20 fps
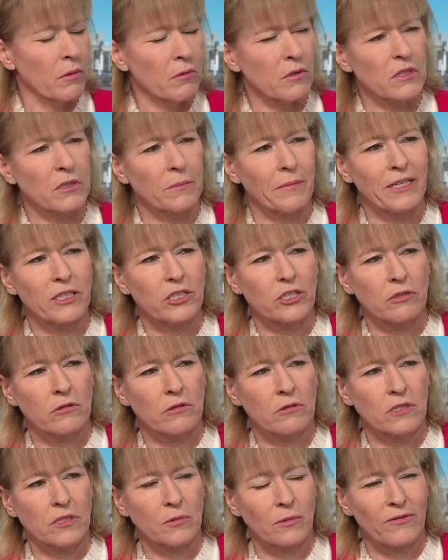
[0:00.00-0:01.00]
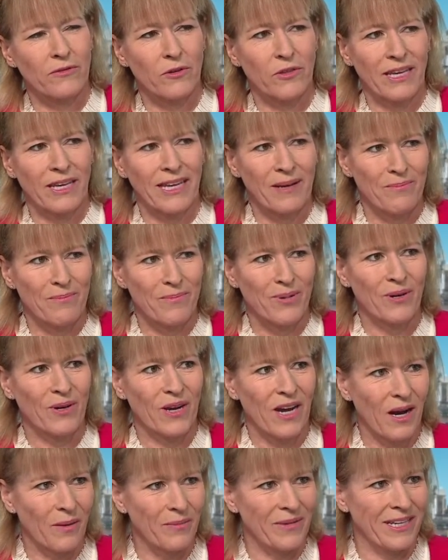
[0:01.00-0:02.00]
What we want to make sure is we've got the
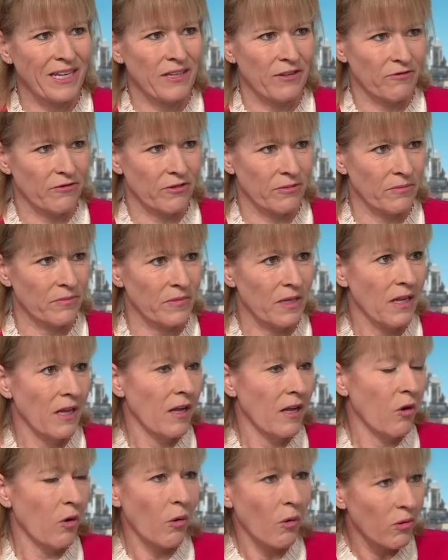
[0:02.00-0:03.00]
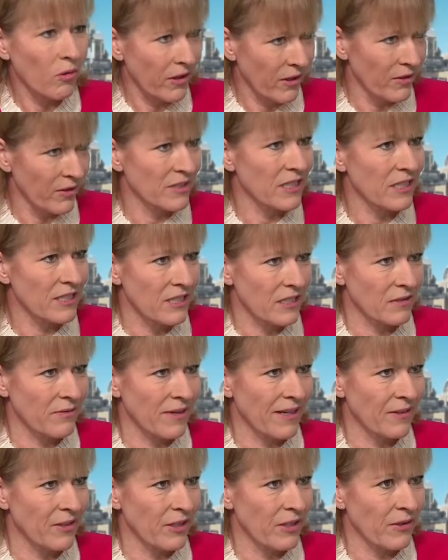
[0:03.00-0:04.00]
input coming in from all of those cities
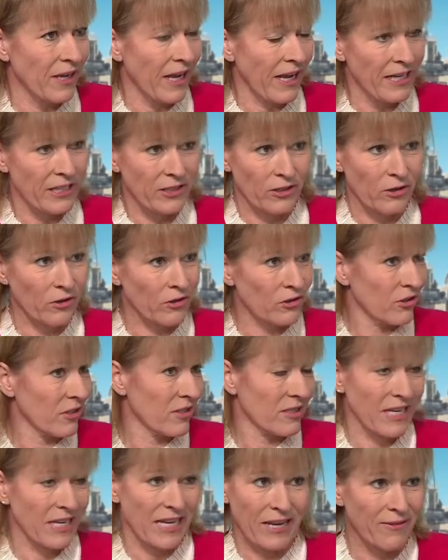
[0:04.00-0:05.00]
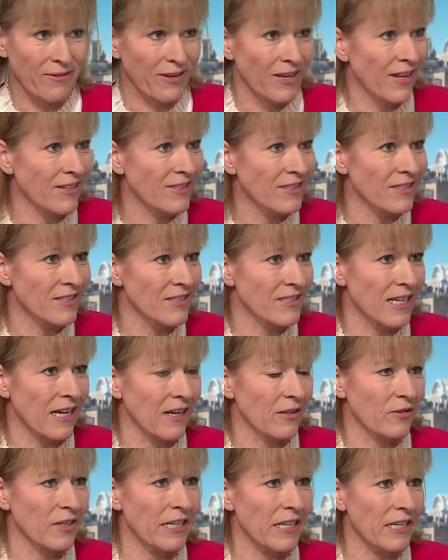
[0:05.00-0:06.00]
around the UK, not just here in London
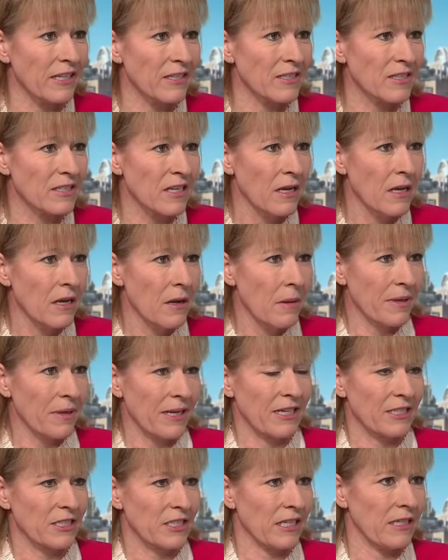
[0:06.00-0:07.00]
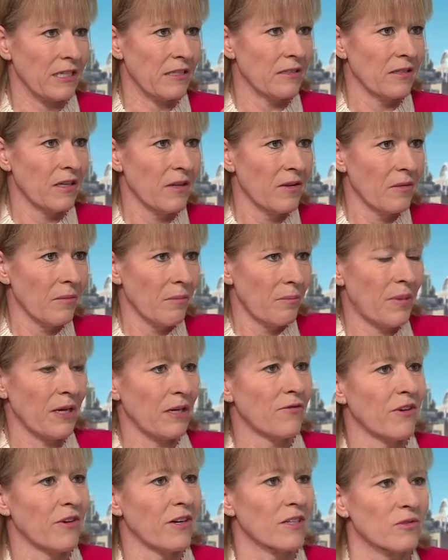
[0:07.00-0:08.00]
South East, but actually
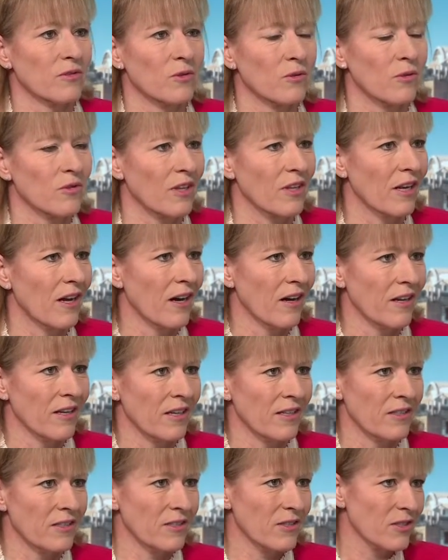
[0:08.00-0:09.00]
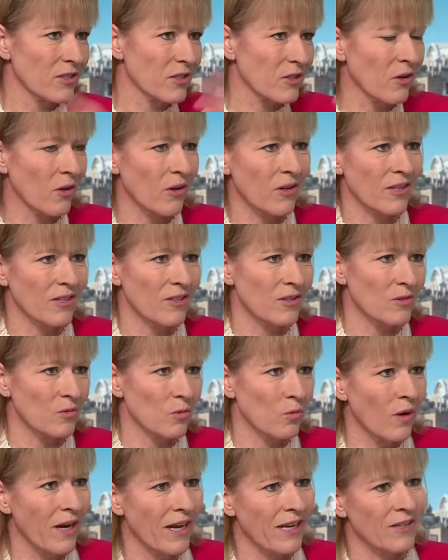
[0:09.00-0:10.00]
Belfast, Northern Ireland,
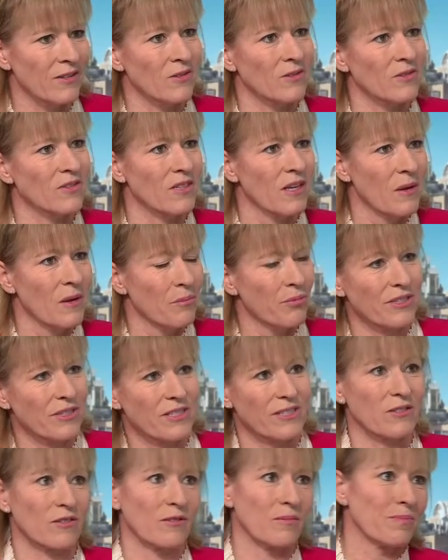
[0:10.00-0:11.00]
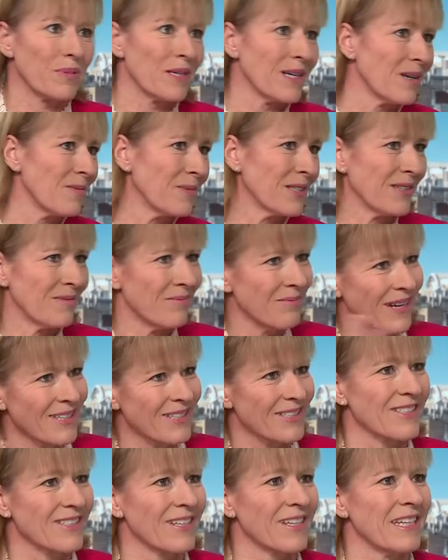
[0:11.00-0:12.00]
Scotland, Wales, Bristol, Birmingham,
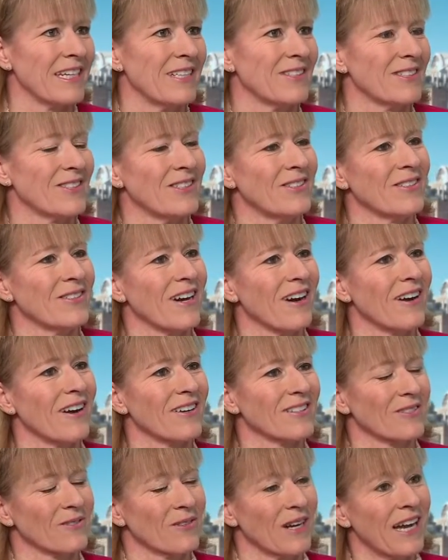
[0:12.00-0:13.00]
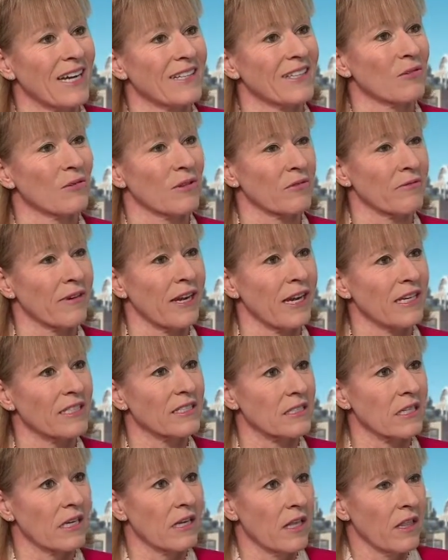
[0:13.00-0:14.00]
Manchester, Leeds, Newcastle, and all the
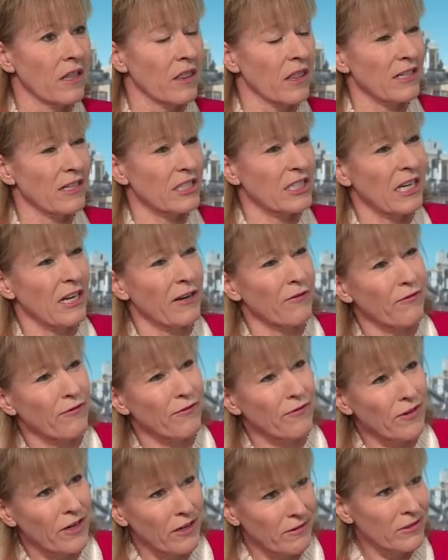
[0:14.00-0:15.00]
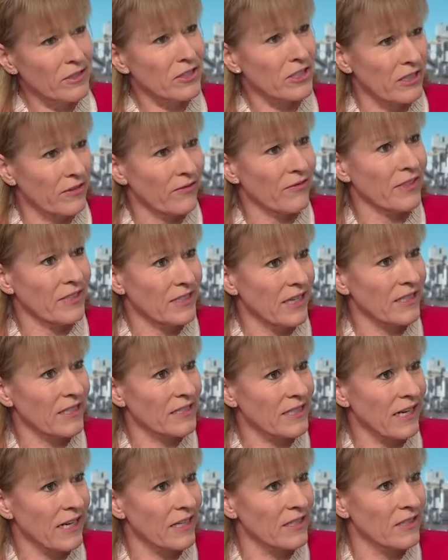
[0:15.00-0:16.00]
rest that actually have flourishing
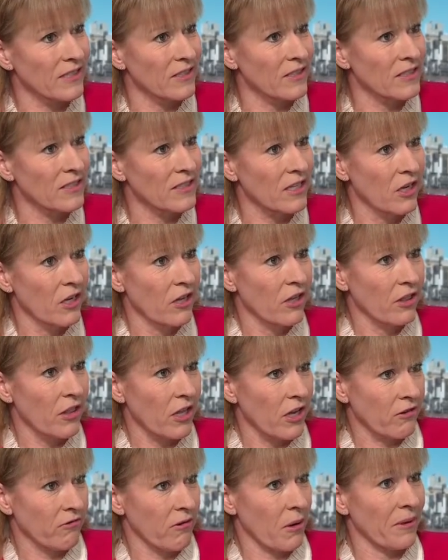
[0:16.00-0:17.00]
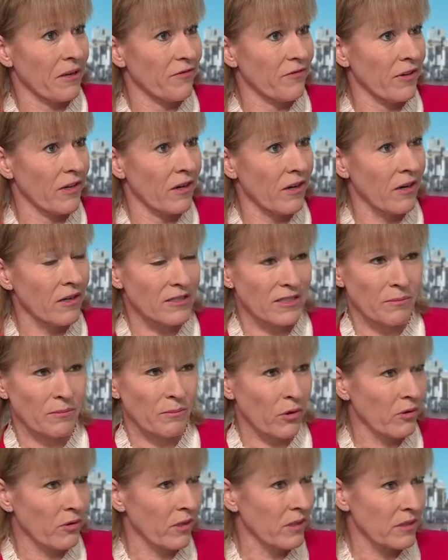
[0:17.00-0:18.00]
fintech sectors that are growing
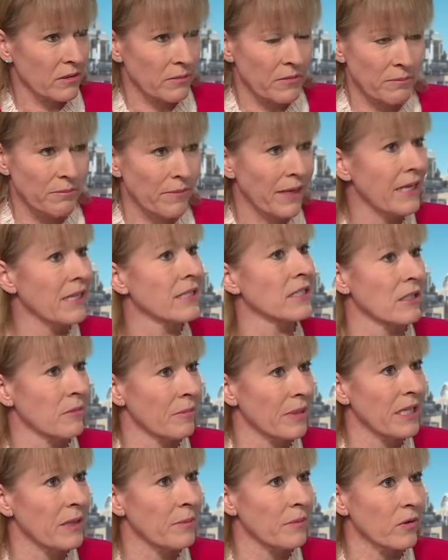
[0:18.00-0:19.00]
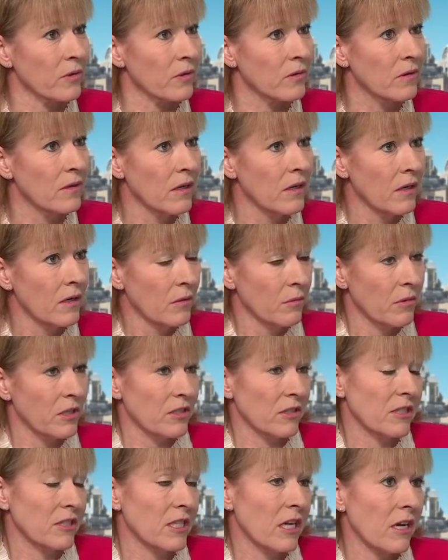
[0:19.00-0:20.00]
fast, employing some amazing people,
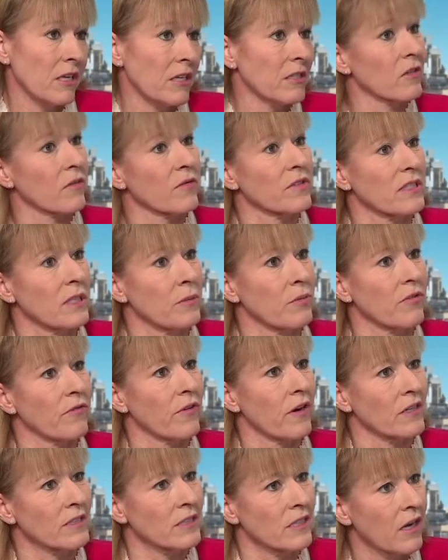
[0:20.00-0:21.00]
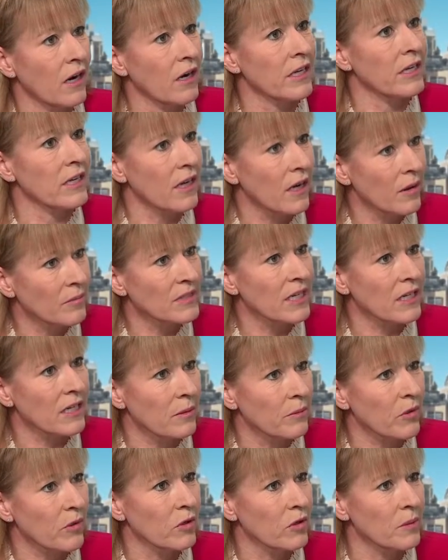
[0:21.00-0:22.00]
which in turn is obviously providing high-income
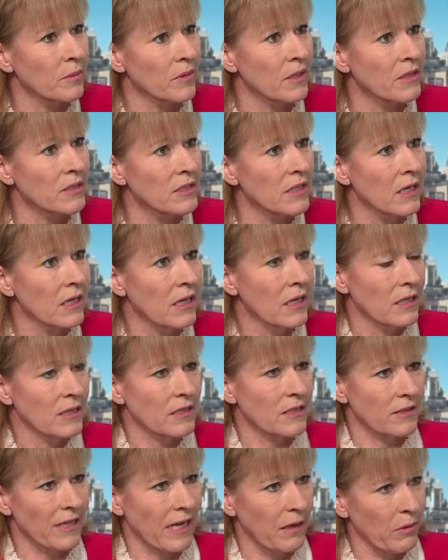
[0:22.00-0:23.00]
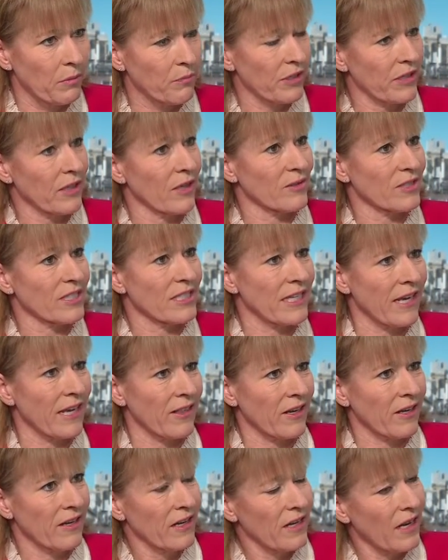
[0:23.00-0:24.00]
tech employment. So now we bring those
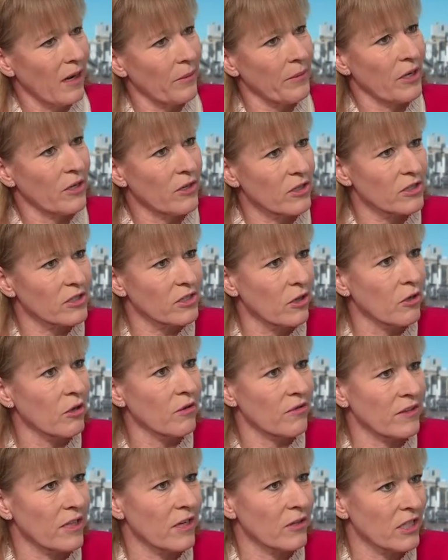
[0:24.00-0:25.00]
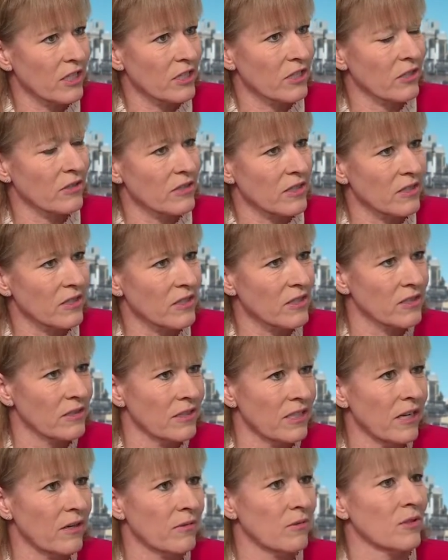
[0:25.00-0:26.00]
together and we look at solving those issues
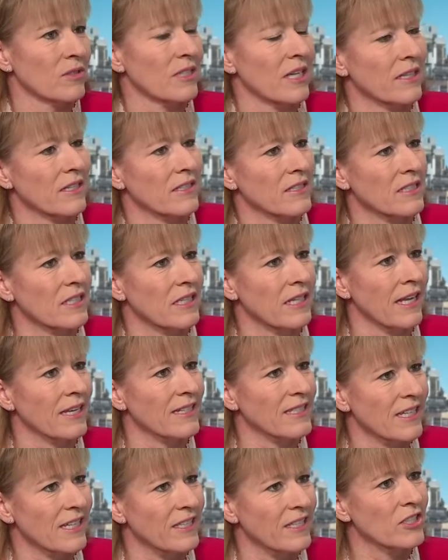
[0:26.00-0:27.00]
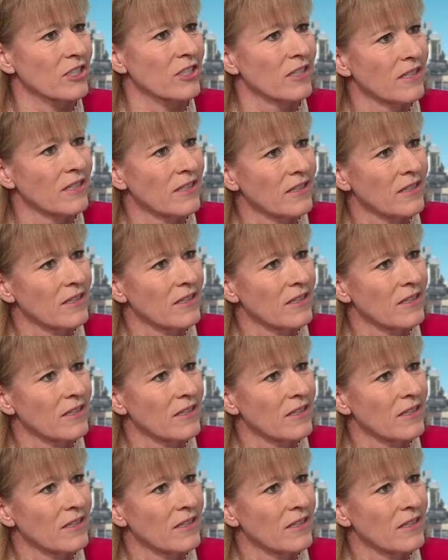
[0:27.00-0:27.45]
that will take us to the next stage.